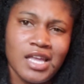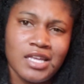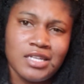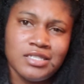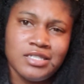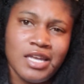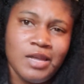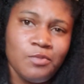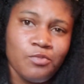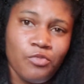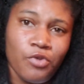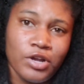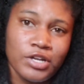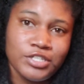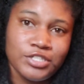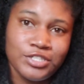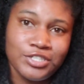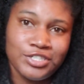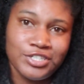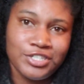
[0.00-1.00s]
Shea
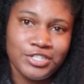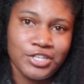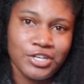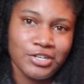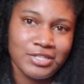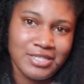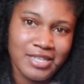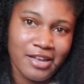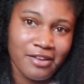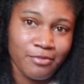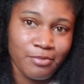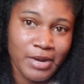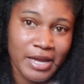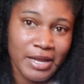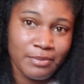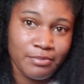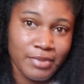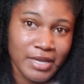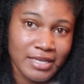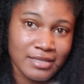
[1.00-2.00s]
Moisture, you know, it's
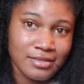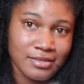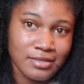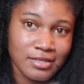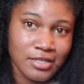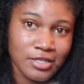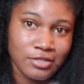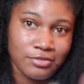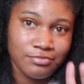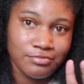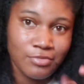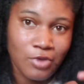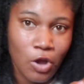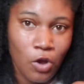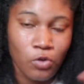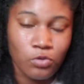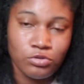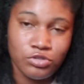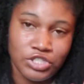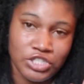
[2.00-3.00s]
everybody basic
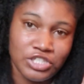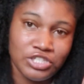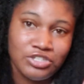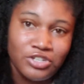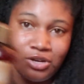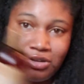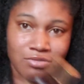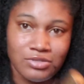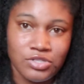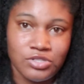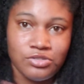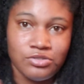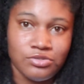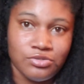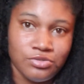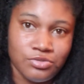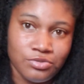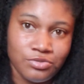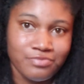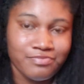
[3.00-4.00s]
OG
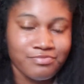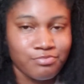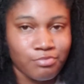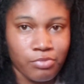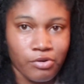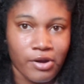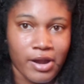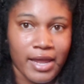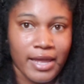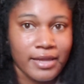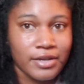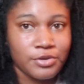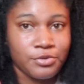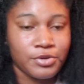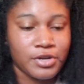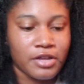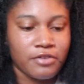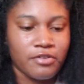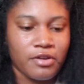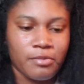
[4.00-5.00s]
go-to brand or whatever.